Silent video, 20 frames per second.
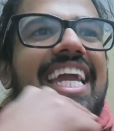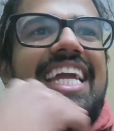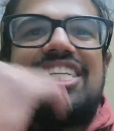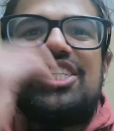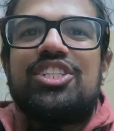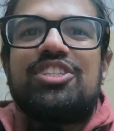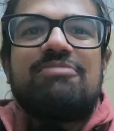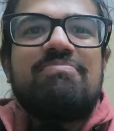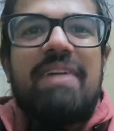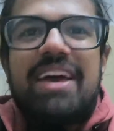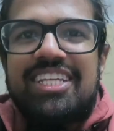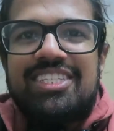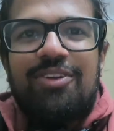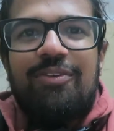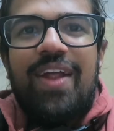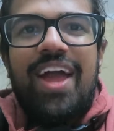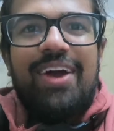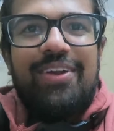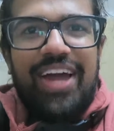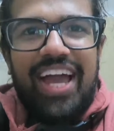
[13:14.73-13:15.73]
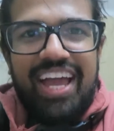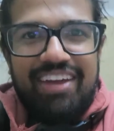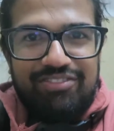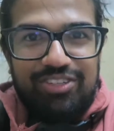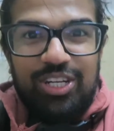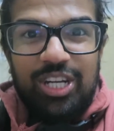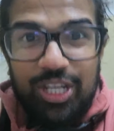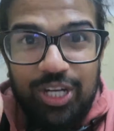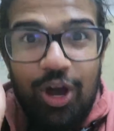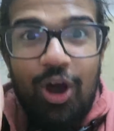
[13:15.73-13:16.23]
can't just mess around. I have
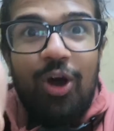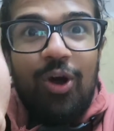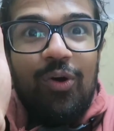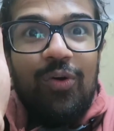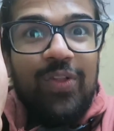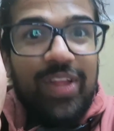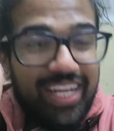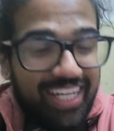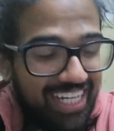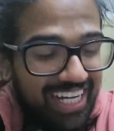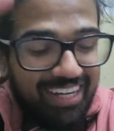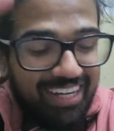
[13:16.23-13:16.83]
to go. Like